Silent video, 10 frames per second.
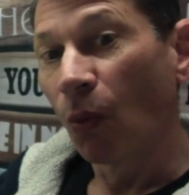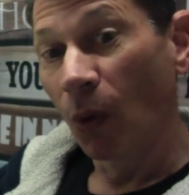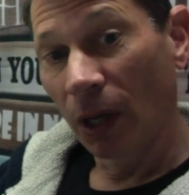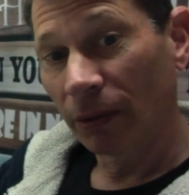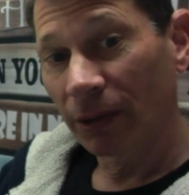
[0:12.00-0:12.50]

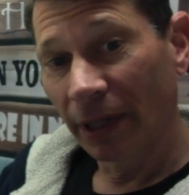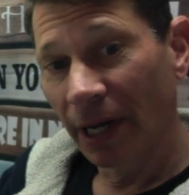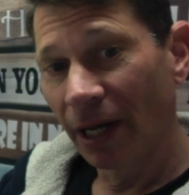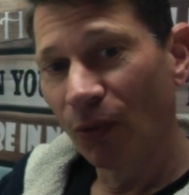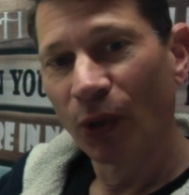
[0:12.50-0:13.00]
Well,
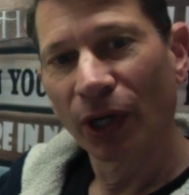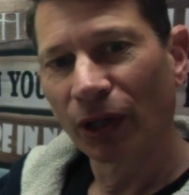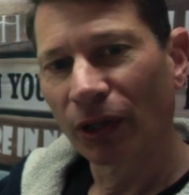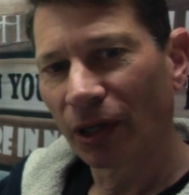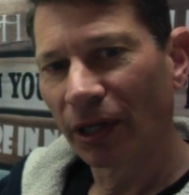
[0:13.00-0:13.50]
today we're going to
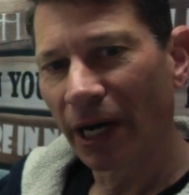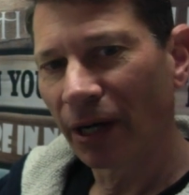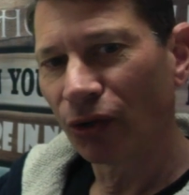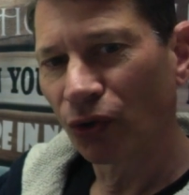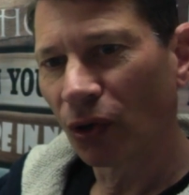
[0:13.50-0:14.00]
learn how to
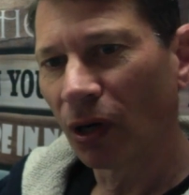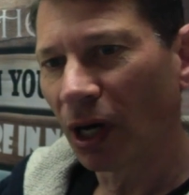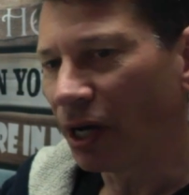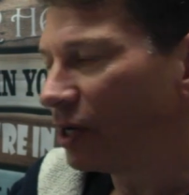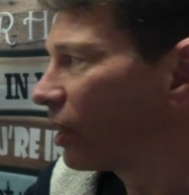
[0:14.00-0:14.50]
draw
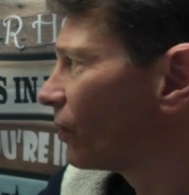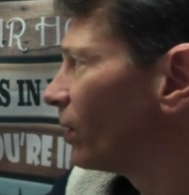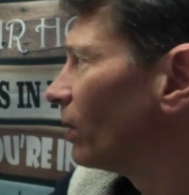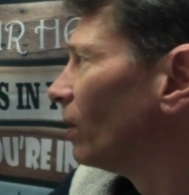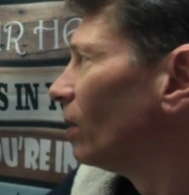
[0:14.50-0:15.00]

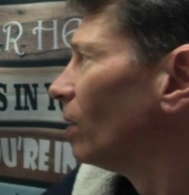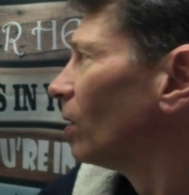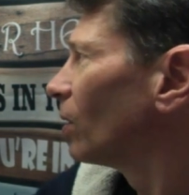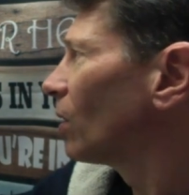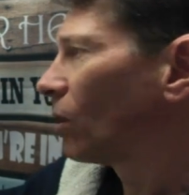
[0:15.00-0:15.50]
another
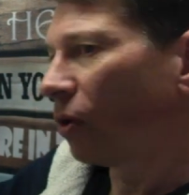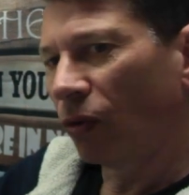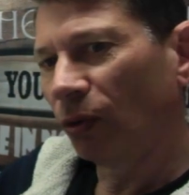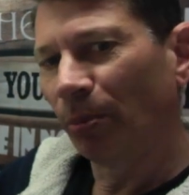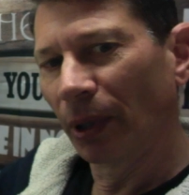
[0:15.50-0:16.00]

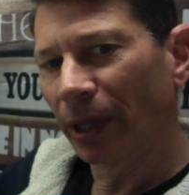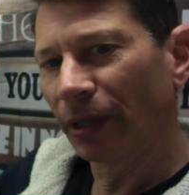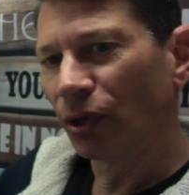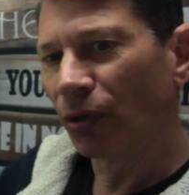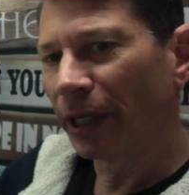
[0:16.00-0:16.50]

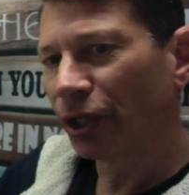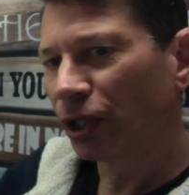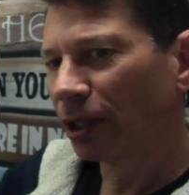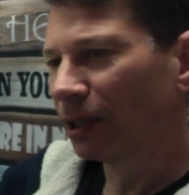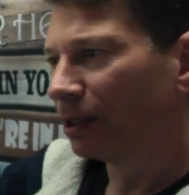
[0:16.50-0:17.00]
cold-blooded
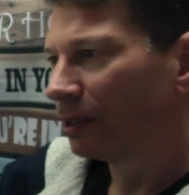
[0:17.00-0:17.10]
creature,